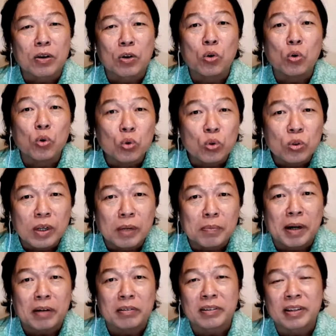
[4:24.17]
cool
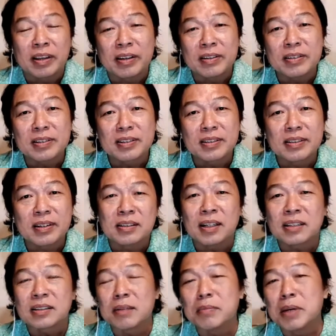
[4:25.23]
about things.
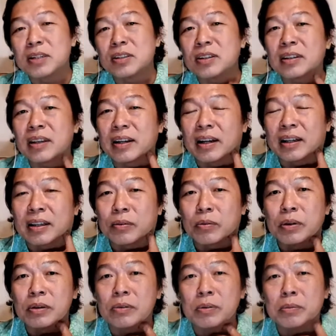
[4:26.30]
That's the major thing. I
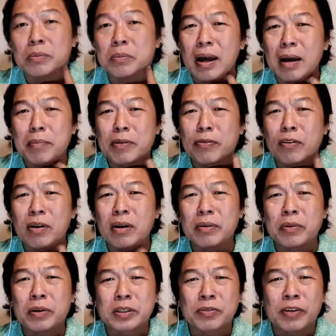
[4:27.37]
think before I
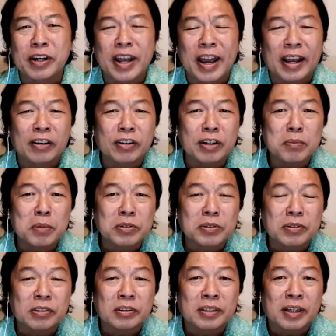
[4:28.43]
was very angry
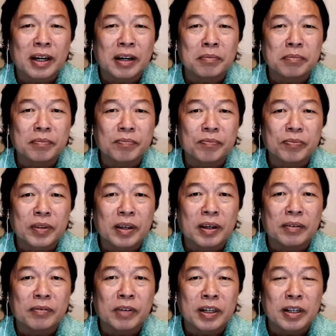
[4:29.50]
most of the time
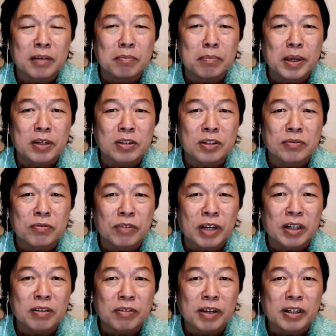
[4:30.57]
and very impatient,
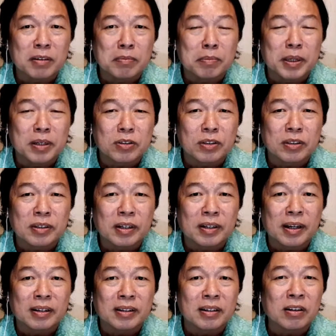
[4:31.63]
very, very impatient.
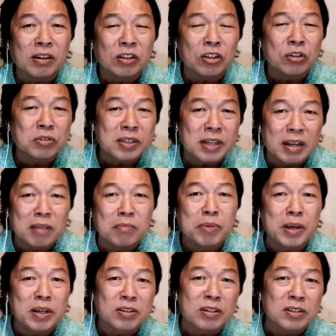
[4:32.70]
And I did not use that
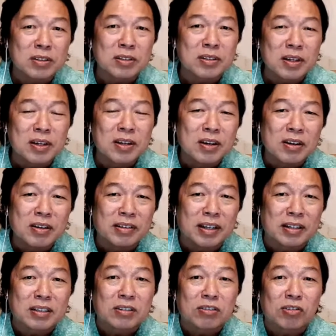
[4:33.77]
impatience
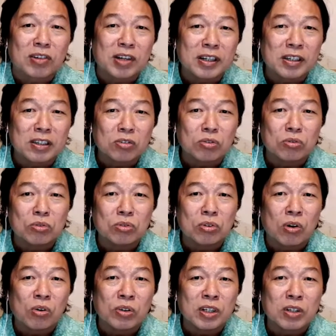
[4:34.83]
necessarily
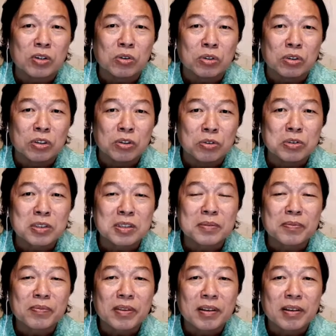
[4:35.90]
to only good use,